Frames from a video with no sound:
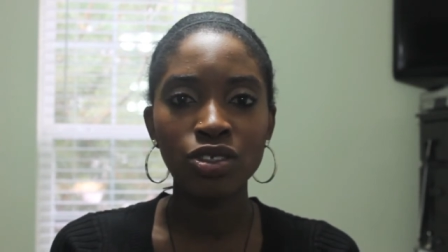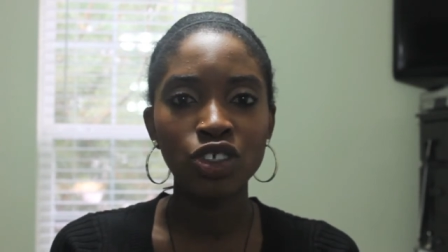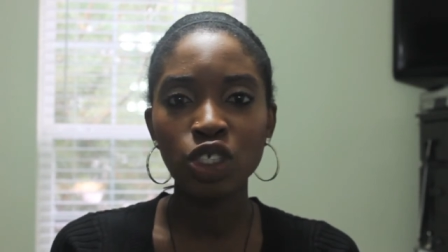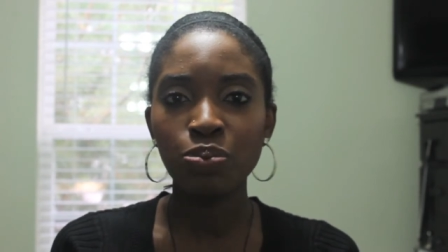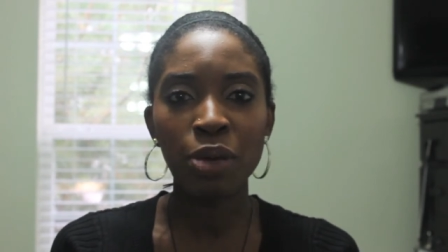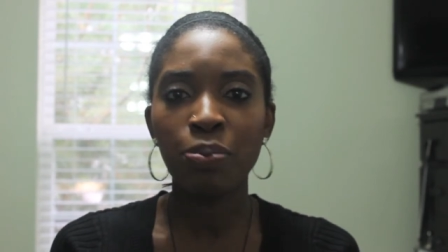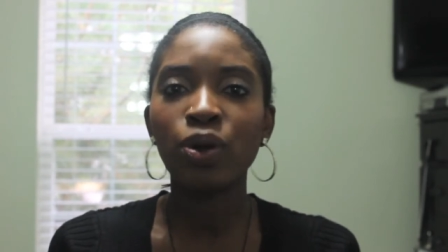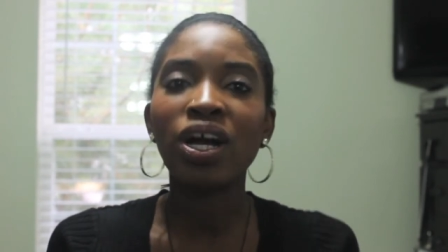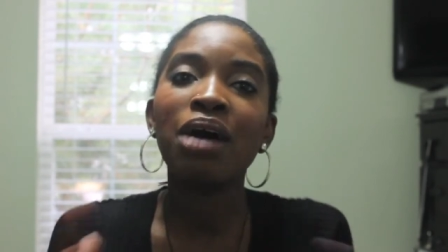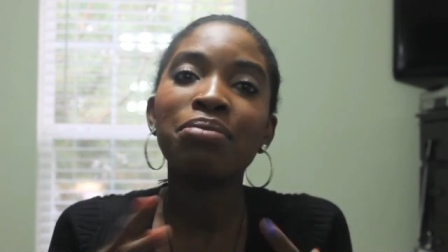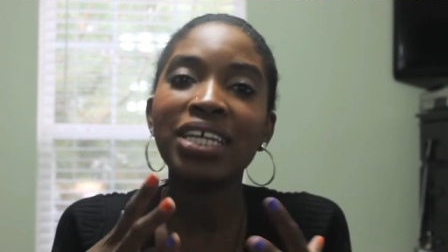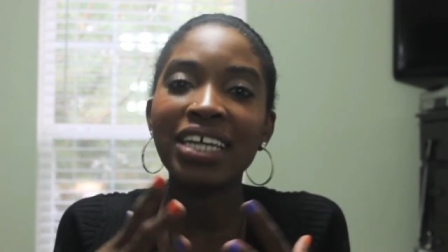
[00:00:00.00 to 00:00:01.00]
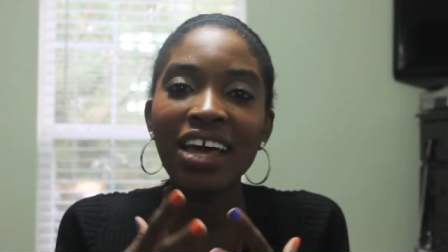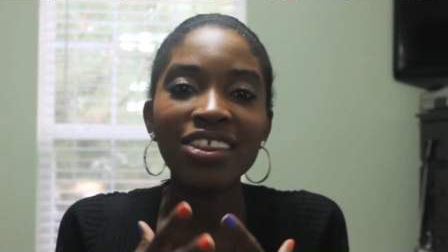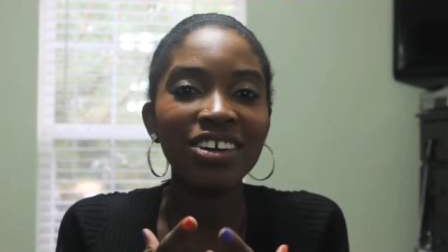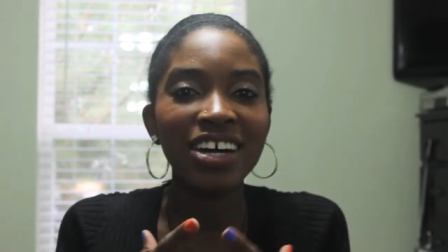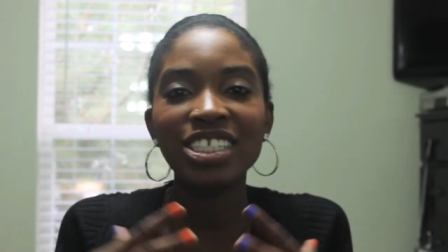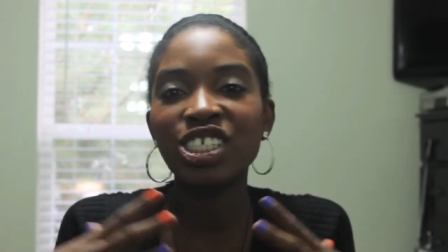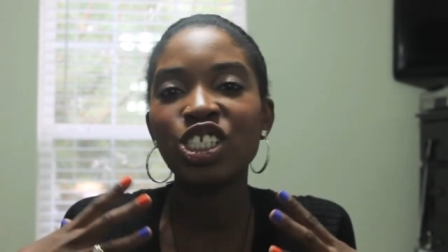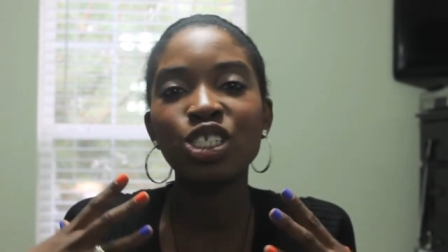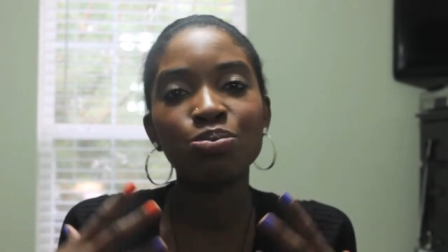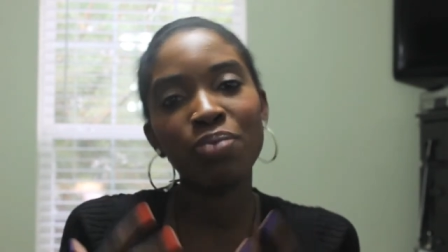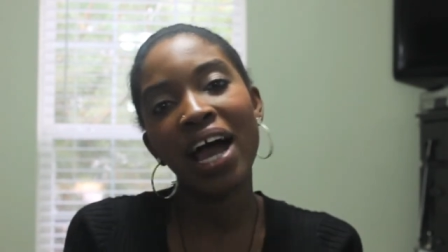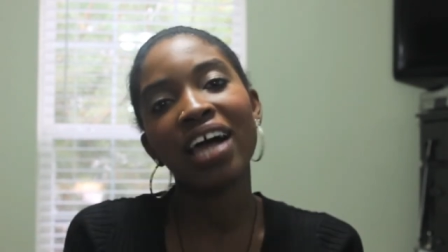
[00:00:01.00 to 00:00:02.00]
just people come together and just
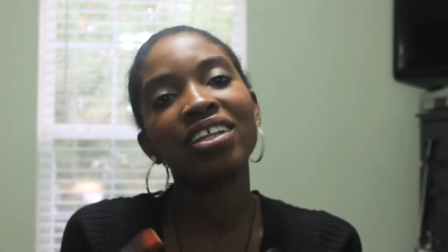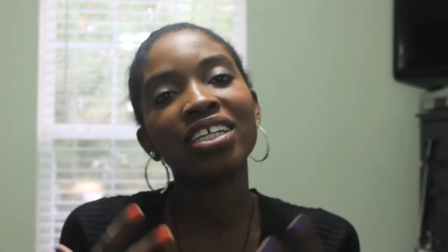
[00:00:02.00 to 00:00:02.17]
smile